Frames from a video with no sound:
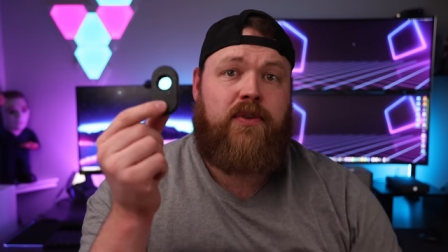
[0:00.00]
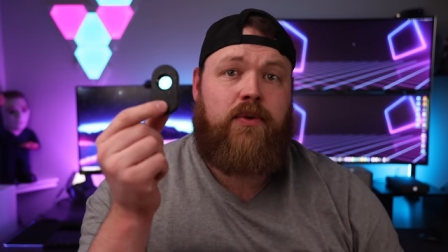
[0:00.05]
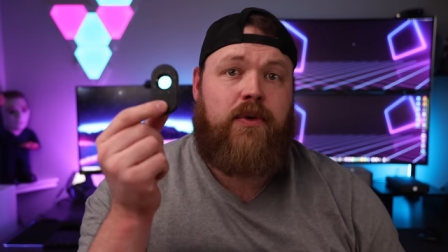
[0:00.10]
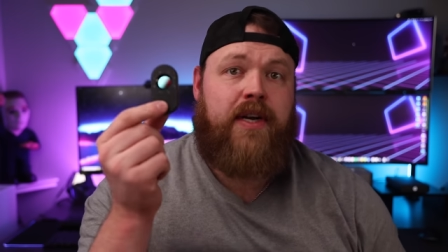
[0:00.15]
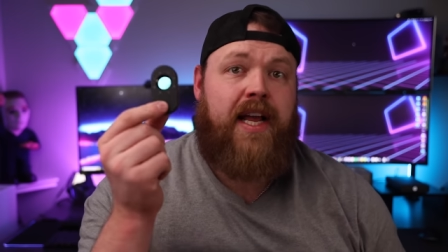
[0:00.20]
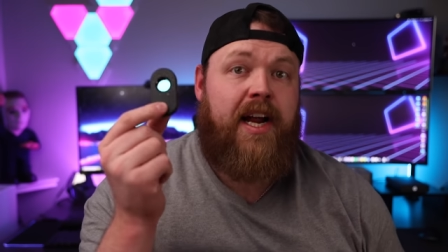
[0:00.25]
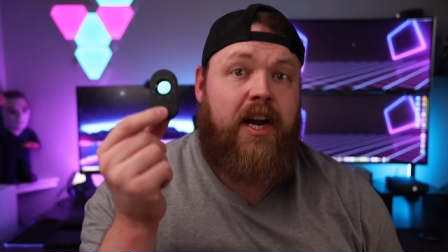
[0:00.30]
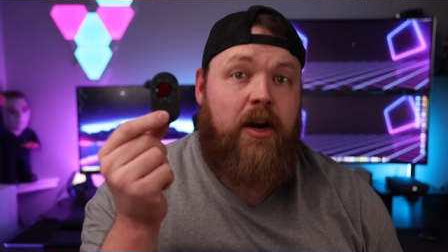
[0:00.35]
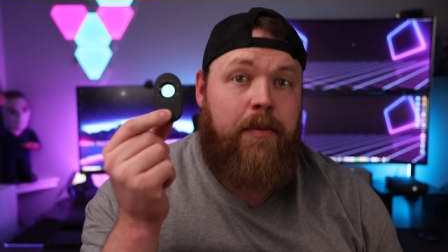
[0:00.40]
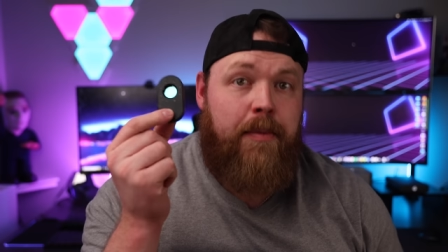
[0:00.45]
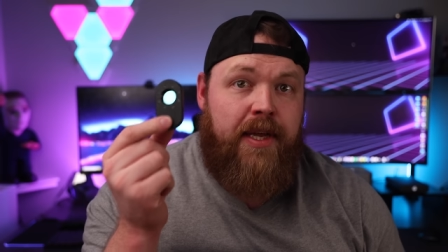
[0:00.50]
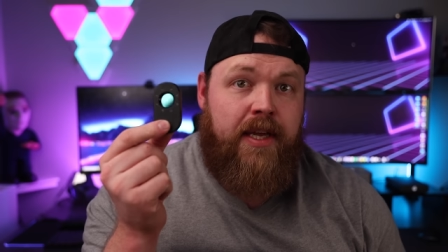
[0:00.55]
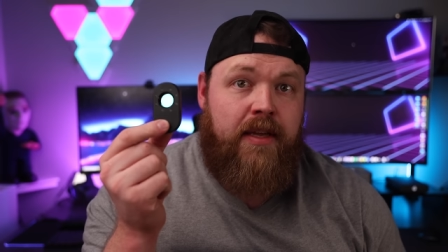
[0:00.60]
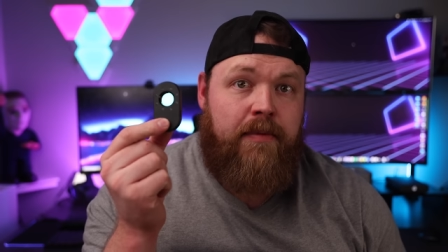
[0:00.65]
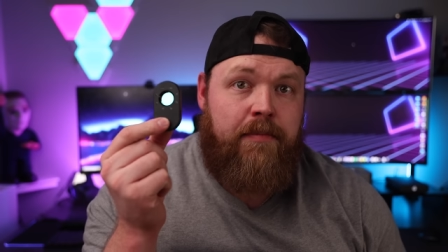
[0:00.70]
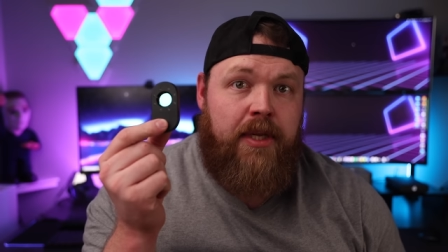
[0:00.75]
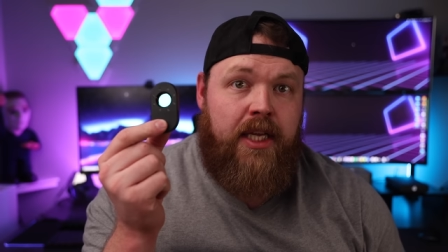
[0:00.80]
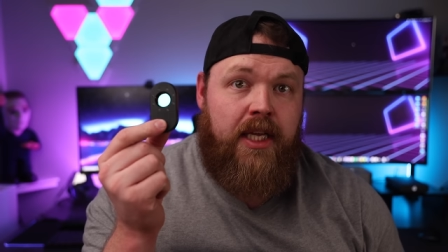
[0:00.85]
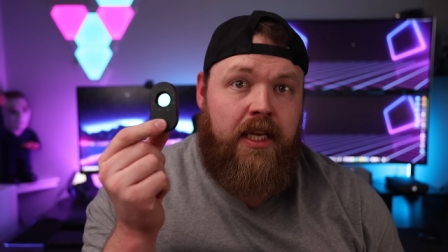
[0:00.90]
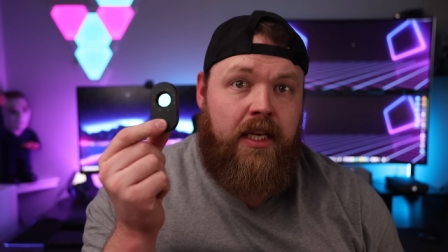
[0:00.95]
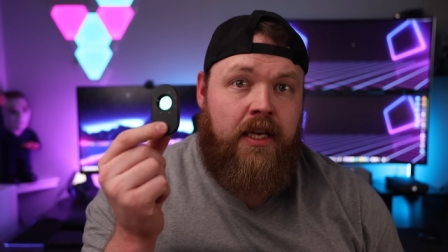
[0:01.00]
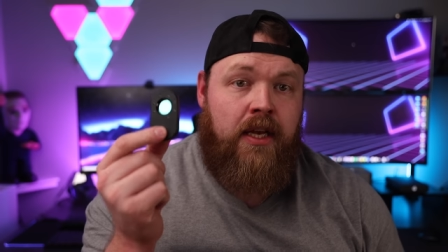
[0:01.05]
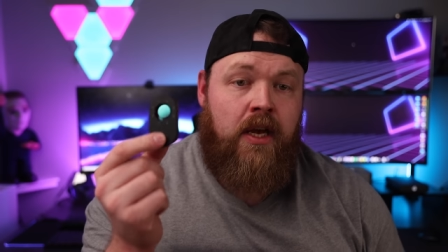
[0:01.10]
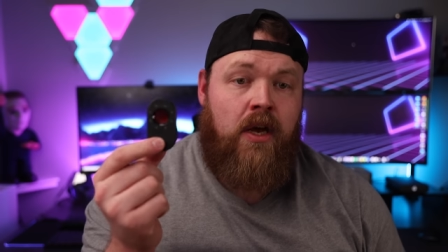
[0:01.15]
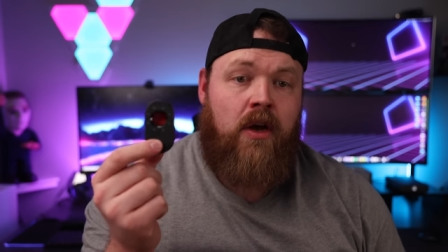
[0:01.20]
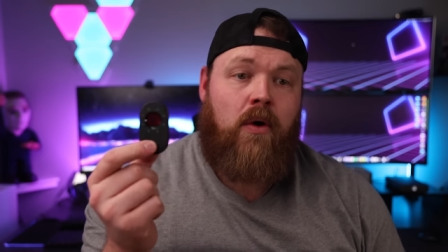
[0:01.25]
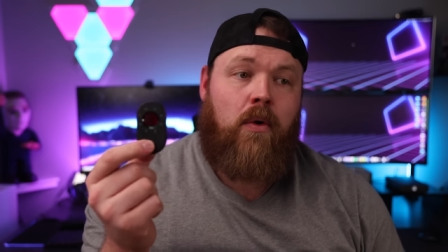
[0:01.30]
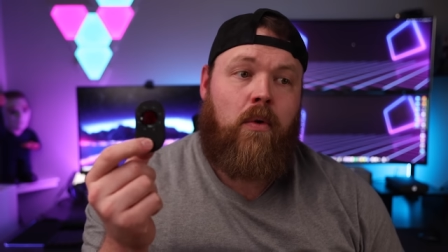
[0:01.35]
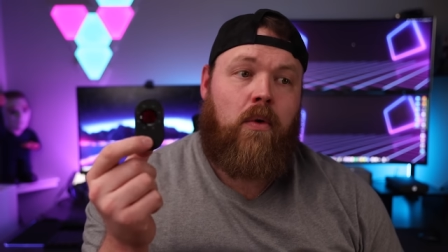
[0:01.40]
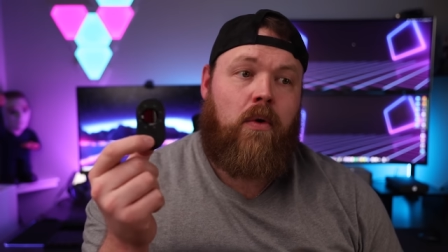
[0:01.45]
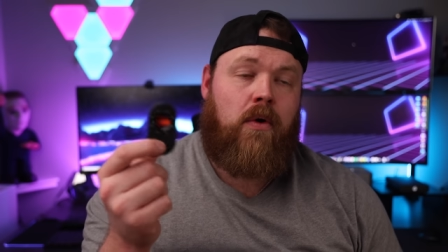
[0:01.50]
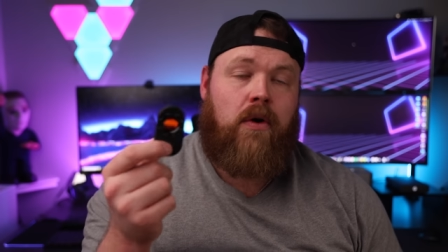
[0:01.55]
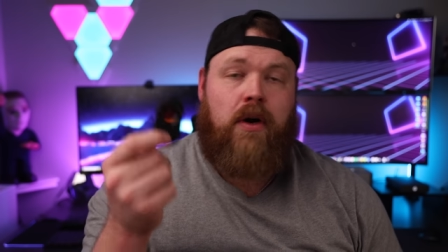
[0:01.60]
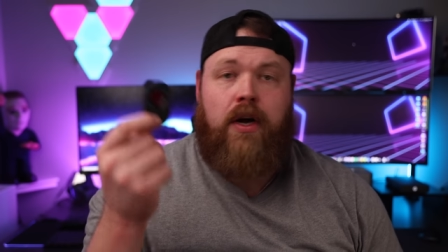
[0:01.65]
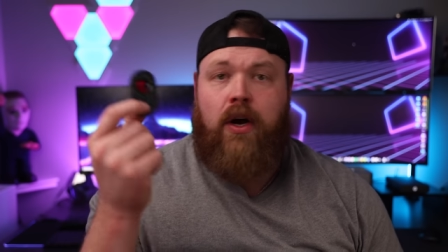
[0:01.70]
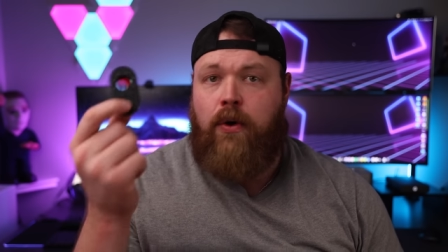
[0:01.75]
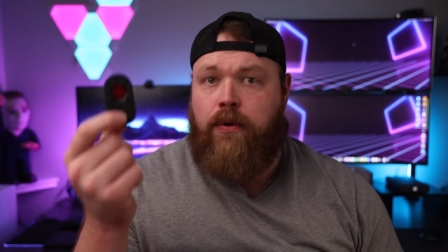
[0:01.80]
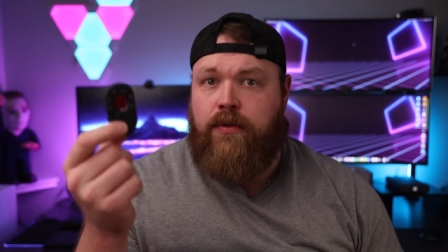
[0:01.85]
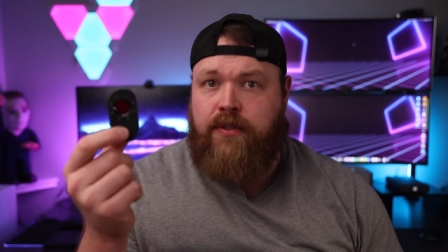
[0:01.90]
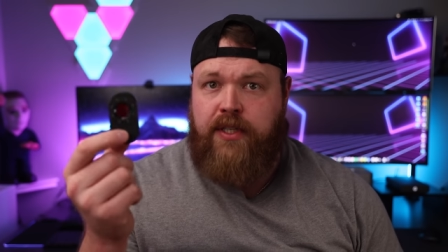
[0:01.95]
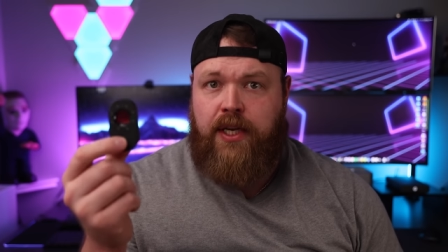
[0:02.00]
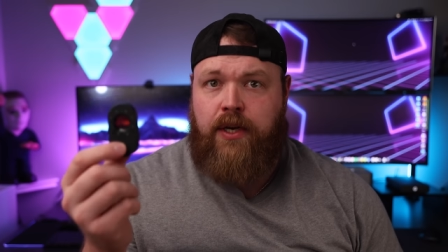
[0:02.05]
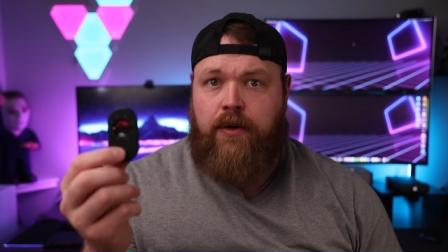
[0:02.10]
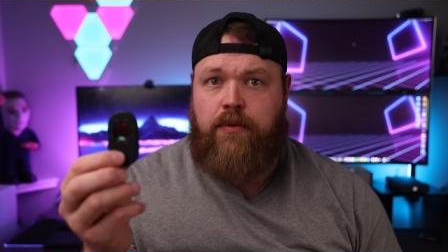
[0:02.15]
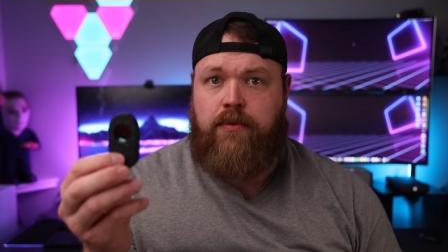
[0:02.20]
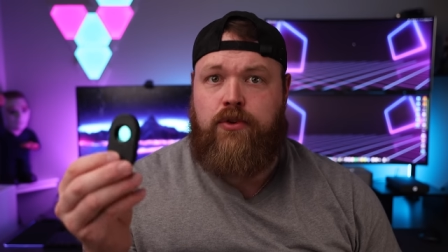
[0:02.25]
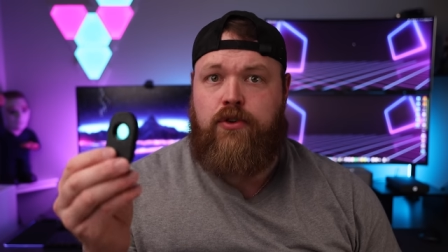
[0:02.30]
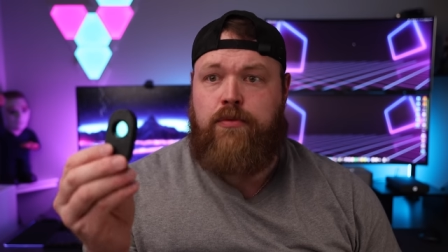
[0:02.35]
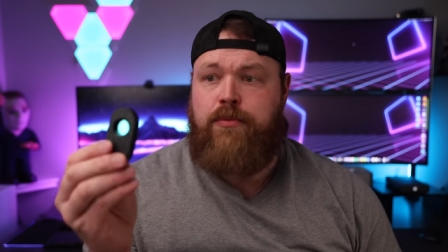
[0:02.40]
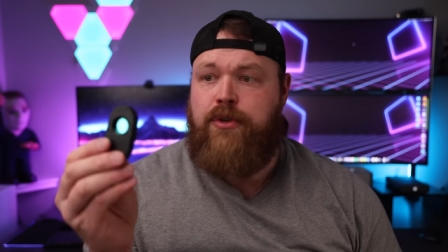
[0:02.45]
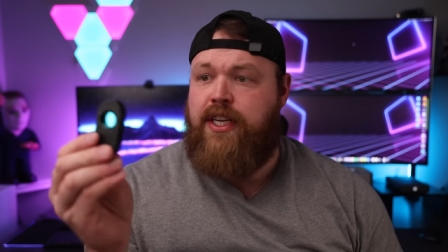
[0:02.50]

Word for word: into an Airbnb or a hotel room,